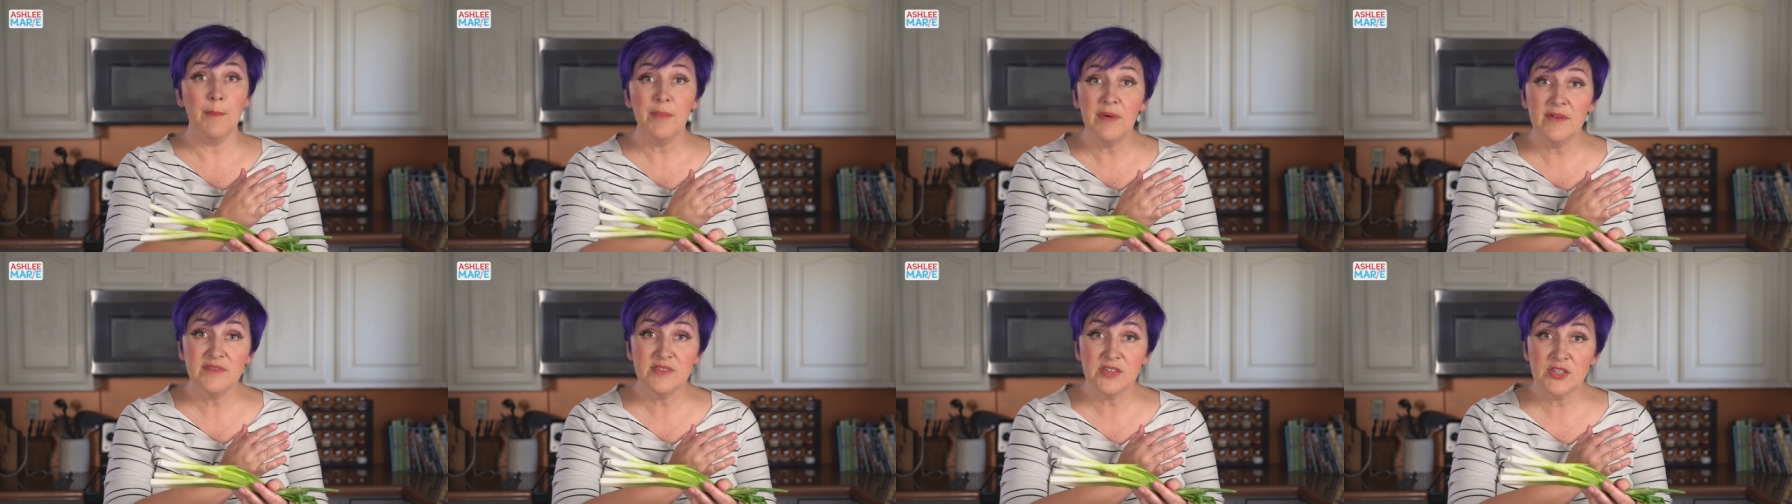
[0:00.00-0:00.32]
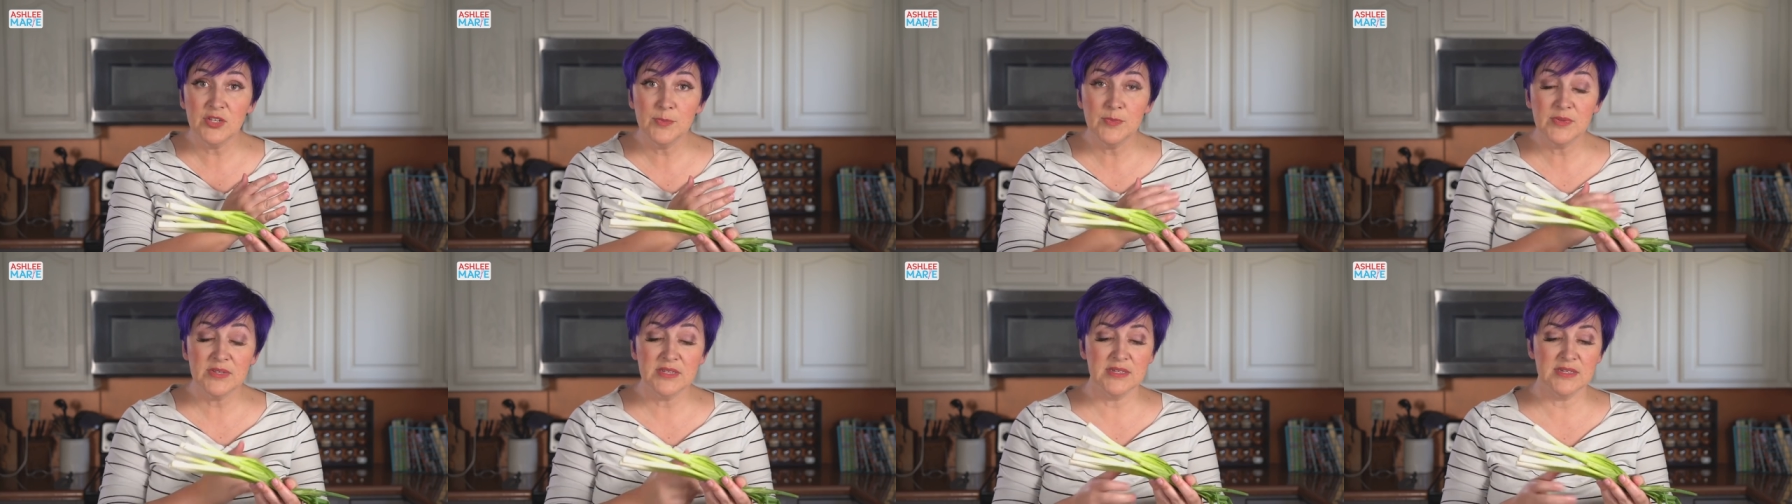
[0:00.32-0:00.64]
of
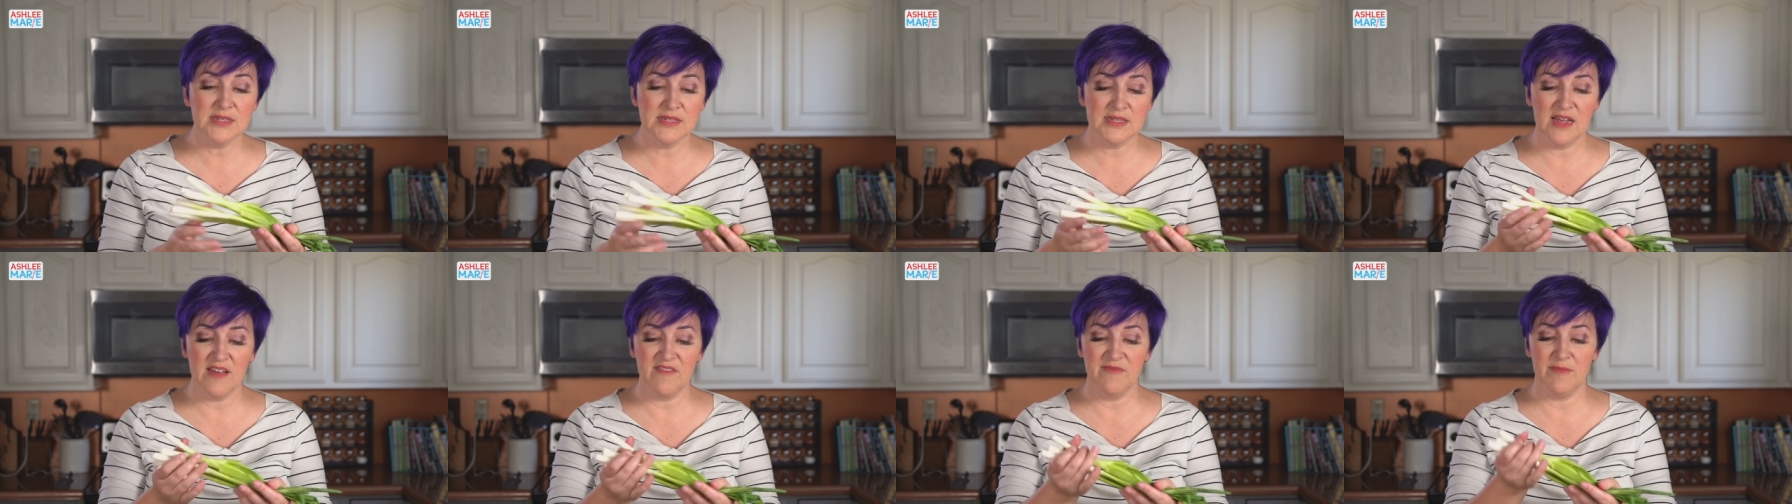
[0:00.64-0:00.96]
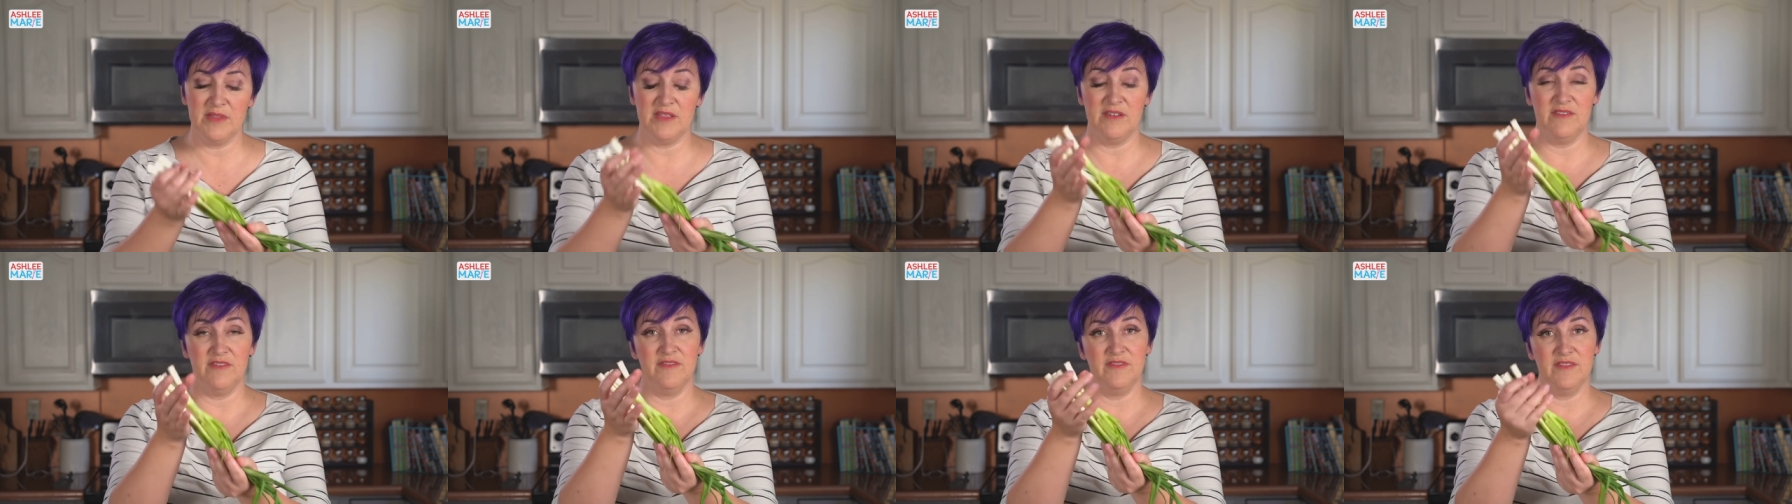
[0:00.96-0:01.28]
soups and stuff,
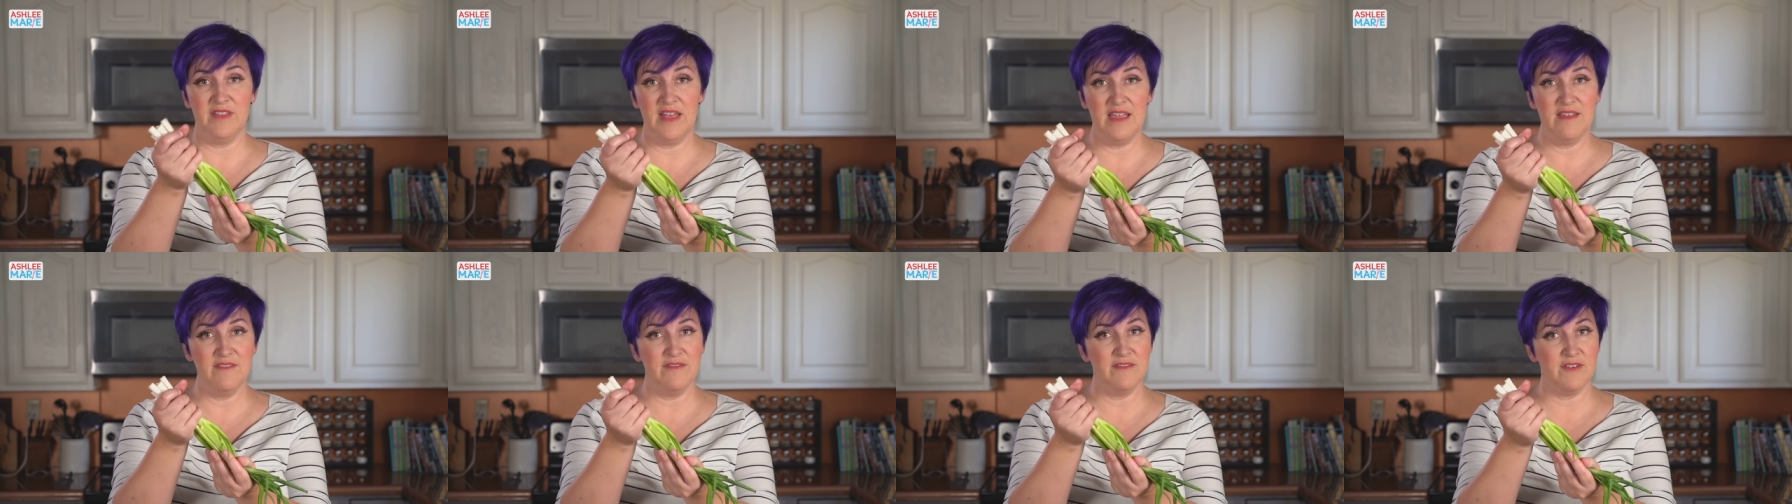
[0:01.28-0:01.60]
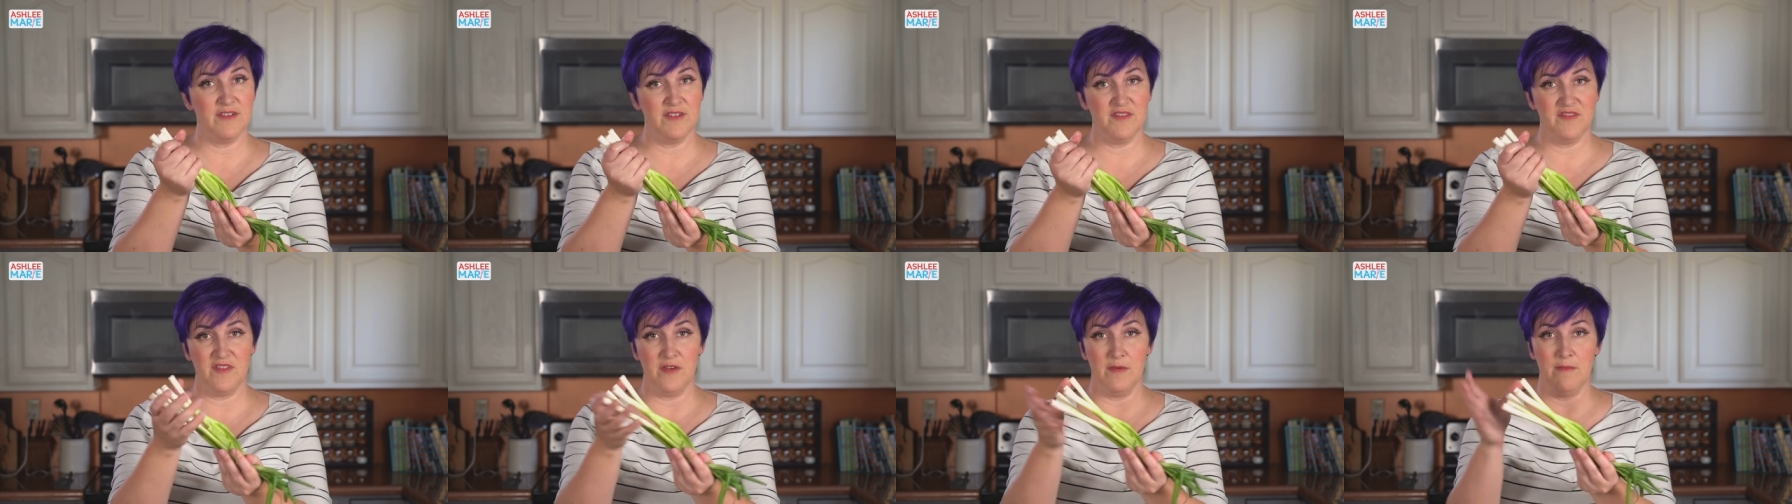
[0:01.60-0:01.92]
but the
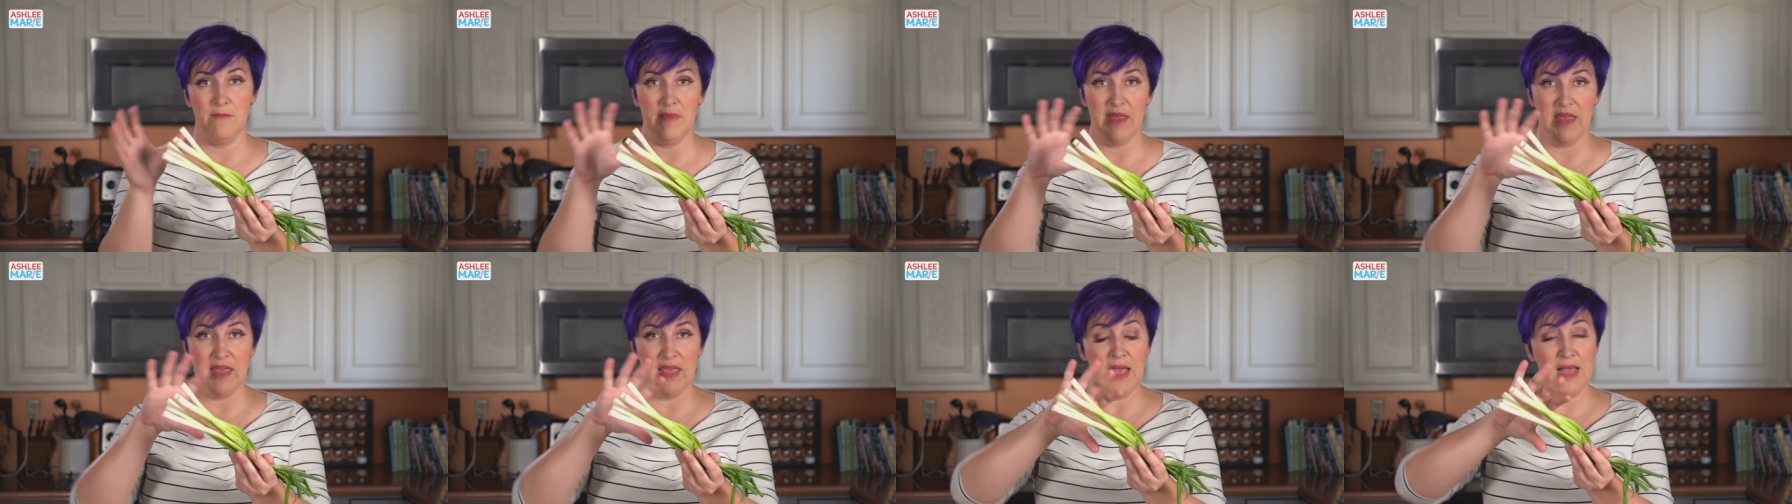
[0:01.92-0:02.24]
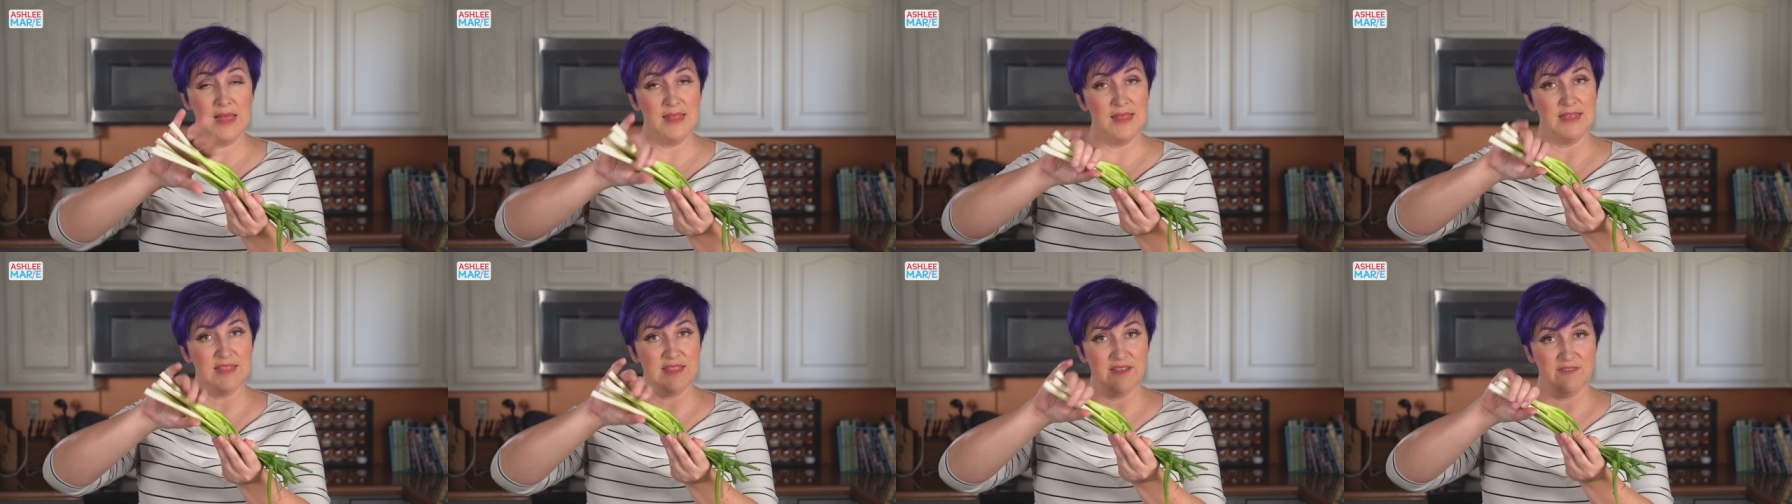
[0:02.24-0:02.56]
flavor for me, I
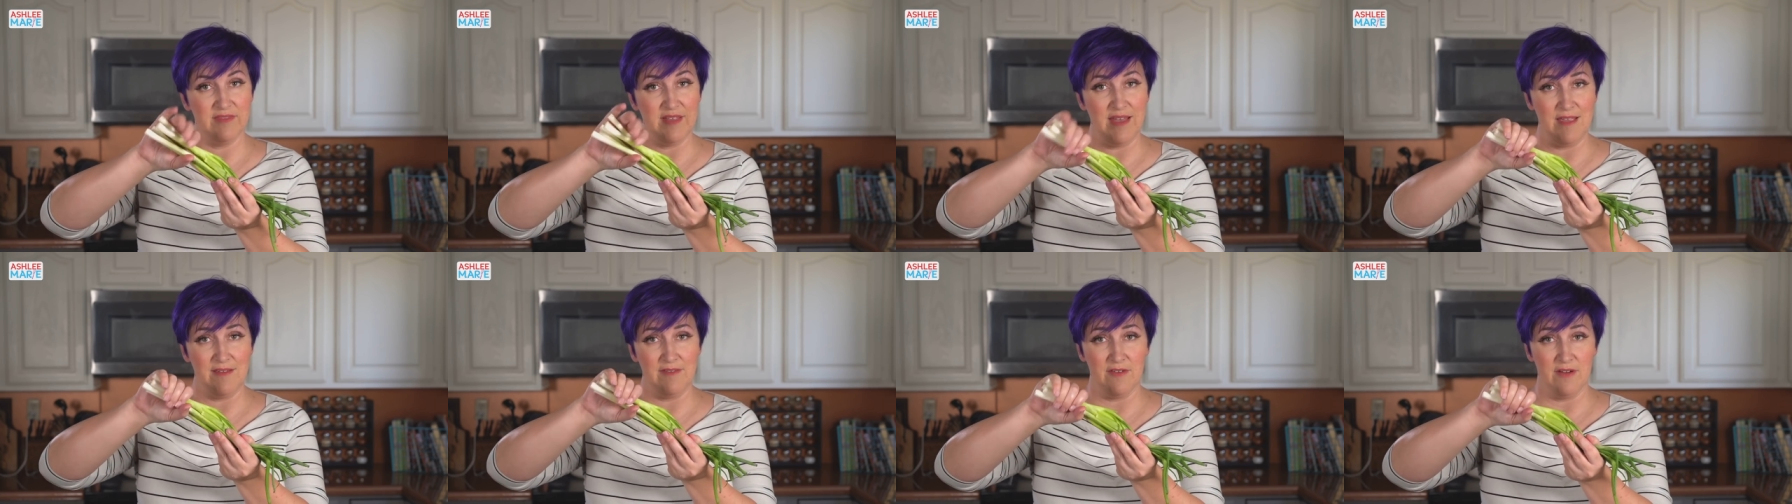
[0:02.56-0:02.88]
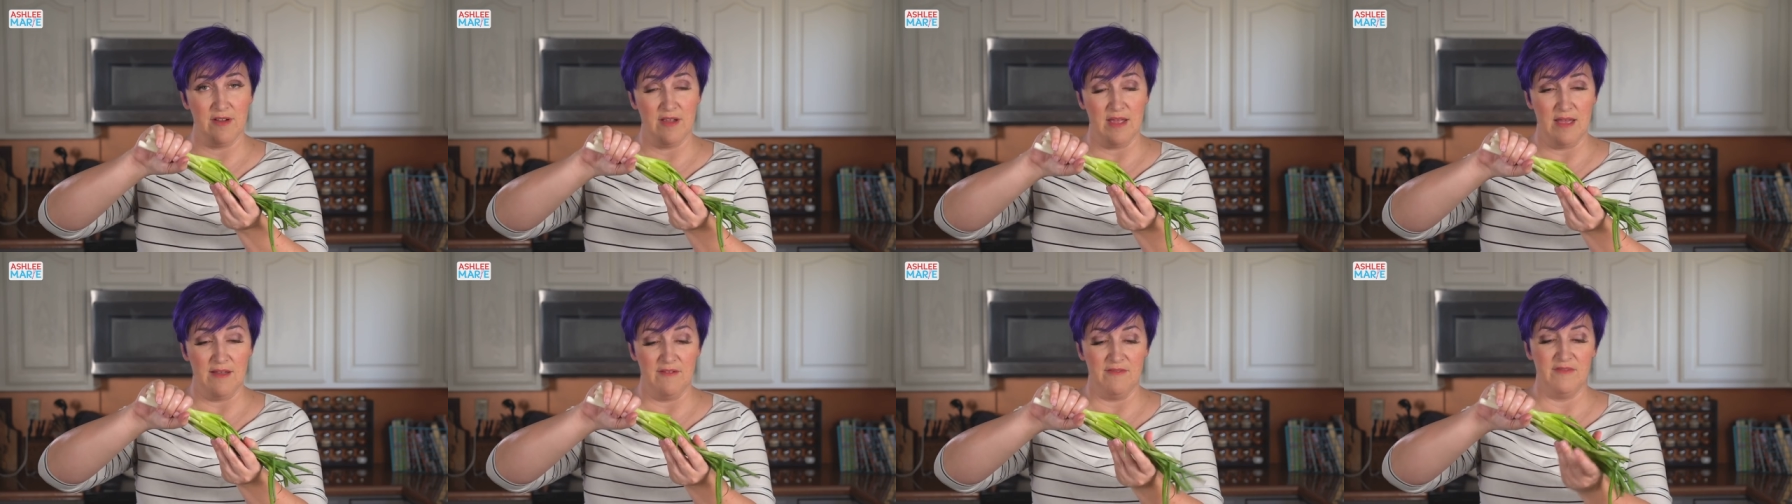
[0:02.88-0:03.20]
like the flavor
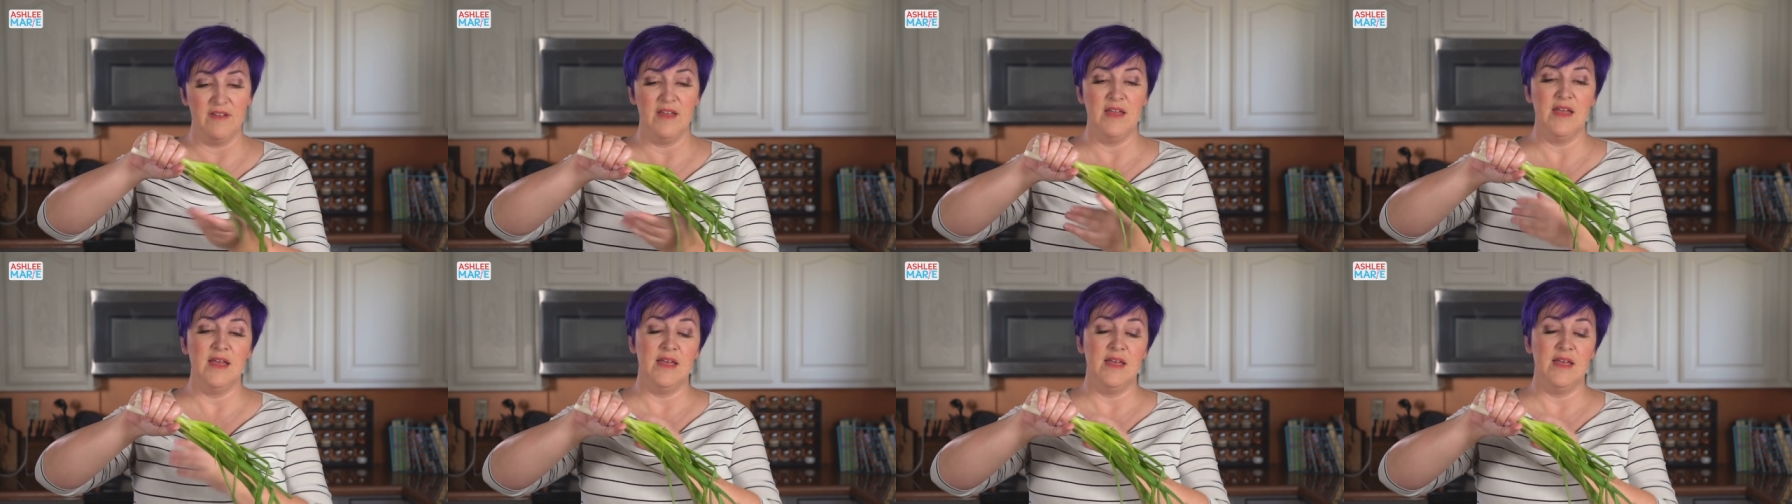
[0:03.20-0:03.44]
of